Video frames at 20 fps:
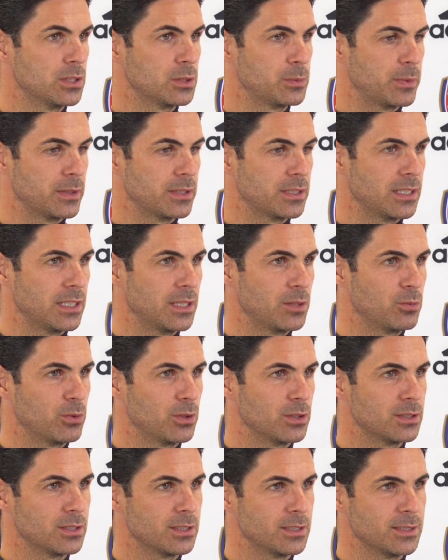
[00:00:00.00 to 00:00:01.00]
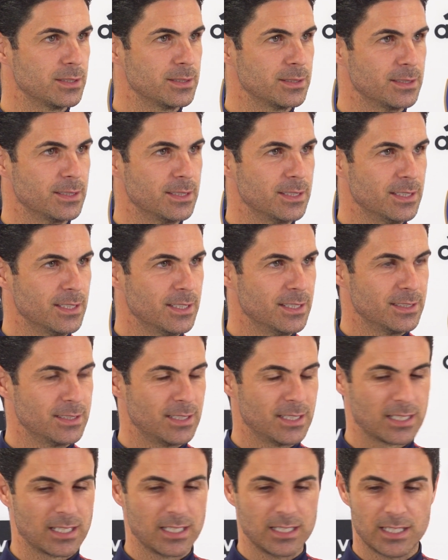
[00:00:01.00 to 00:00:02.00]
especially what
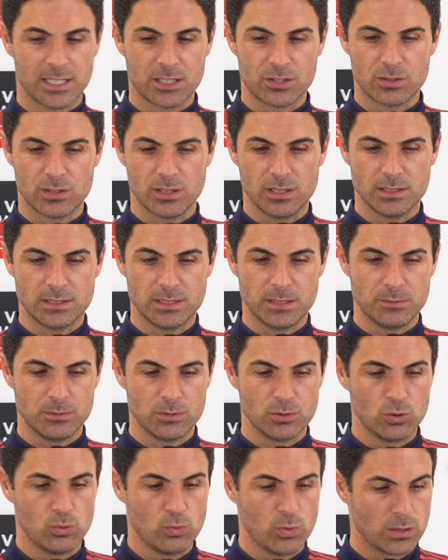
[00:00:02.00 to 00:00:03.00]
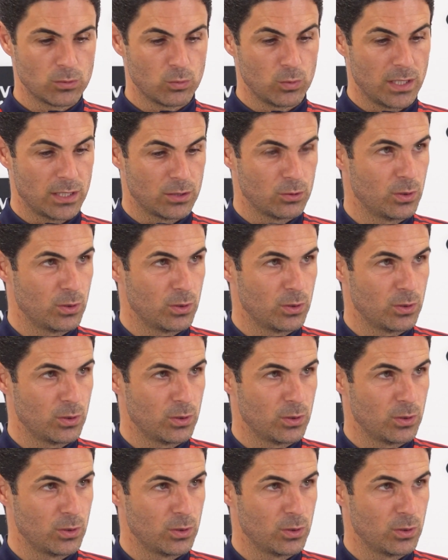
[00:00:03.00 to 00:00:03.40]
the England national team do, what we are